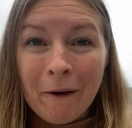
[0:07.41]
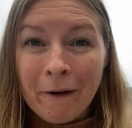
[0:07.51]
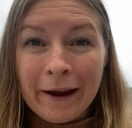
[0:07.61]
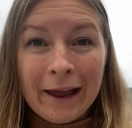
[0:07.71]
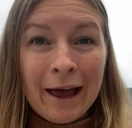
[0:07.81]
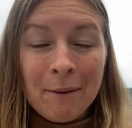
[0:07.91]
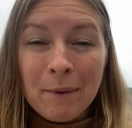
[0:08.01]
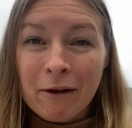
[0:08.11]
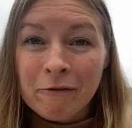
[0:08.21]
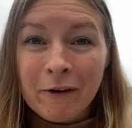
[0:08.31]
I am
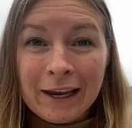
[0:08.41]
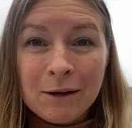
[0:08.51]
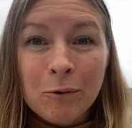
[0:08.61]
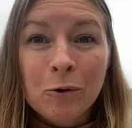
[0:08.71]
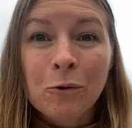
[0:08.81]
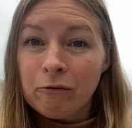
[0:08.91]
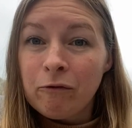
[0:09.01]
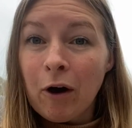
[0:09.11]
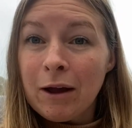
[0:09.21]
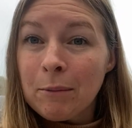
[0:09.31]
available
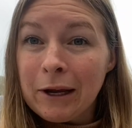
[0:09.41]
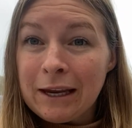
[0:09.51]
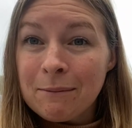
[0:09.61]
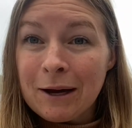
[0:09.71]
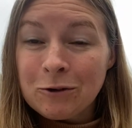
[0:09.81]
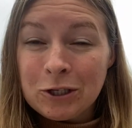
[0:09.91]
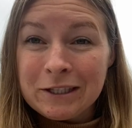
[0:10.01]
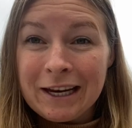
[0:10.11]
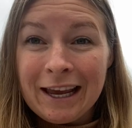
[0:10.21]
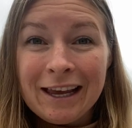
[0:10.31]
via my email
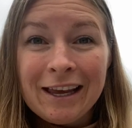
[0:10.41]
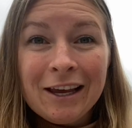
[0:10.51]
just here.